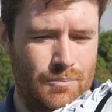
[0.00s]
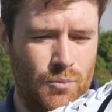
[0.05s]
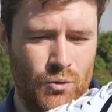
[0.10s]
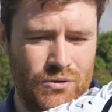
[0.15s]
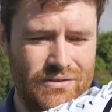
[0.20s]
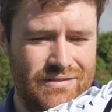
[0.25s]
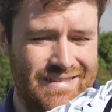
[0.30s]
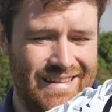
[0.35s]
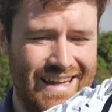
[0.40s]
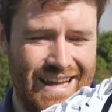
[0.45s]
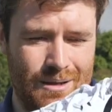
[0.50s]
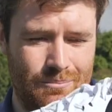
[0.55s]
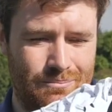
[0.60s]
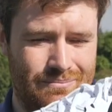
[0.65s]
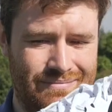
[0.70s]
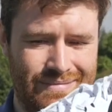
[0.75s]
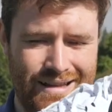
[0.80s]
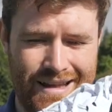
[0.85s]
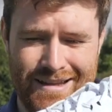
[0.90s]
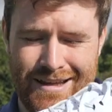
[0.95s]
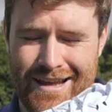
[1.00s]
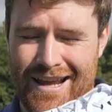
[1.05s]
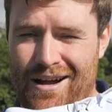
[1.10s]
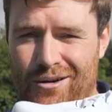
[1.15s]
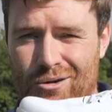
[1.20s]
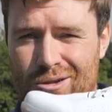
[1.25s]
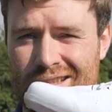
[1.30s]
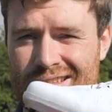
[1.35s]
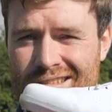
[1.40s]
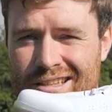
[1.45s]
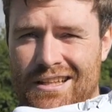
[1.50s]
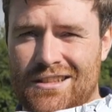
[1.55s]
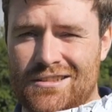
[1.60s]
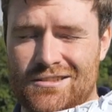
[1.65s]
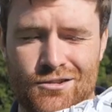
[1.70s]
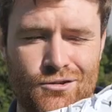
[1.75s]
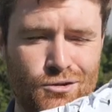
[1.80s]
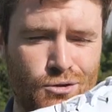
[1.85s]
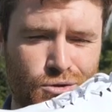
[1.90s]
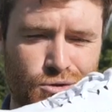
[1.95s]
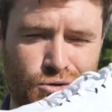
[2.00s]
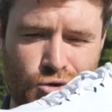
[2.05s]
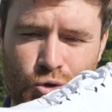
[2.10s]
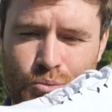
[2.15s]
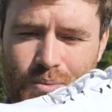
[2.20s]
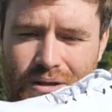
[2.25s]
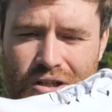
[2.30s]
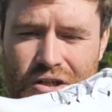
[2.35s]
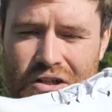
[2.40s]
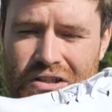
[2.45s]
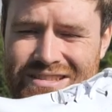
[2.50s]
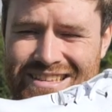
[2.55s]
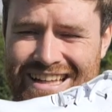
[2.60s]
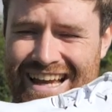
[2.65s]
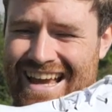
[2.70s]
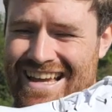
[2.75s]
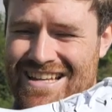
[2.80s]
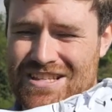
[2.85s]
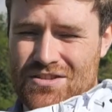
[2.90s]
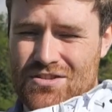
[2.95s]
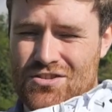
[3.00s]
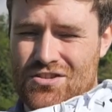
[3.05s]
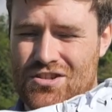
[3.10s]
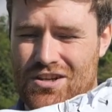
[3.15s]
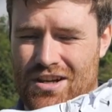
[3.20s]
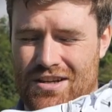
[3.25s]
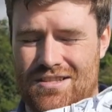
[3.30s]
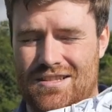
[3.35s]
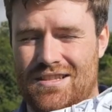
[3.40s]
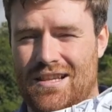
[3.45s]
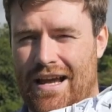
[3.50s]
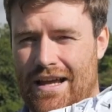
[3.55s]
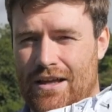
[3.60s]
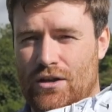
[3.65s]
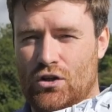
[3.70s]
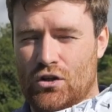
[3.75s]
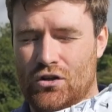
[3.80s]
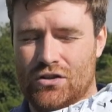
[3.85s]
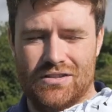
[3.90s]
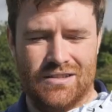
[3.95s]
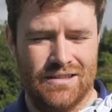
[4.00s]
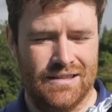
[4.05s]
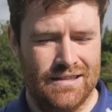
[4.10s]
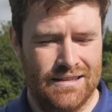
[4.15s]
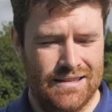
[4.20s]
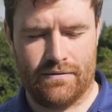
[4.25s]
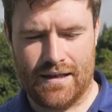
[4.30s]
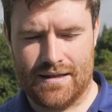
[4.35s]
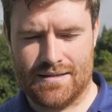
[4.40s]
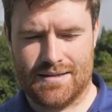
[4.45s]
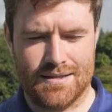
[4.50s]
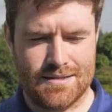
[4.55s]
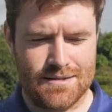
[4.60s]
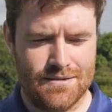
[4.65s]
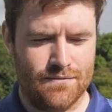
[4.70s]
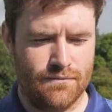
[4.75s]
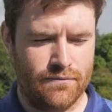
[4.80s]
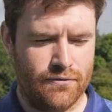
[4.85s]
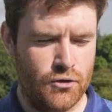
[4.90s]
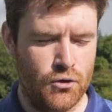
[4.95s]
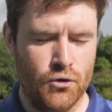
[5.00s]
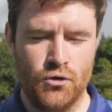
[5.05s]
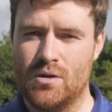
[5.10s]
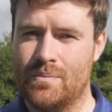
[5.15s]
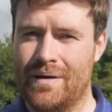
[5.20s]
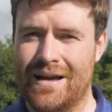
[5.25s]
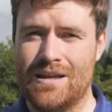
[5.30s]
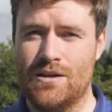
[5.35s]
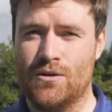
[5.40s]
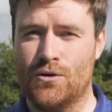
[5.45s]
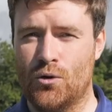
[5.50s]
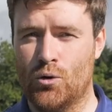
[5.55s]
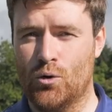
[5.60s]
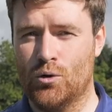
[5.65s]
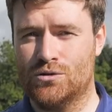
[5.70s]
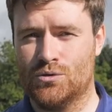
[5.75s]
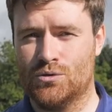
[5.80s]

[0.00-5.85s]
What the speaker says: my own time, and yeah, I'll continue to do so because it is just that good. If this isn't for you, you might go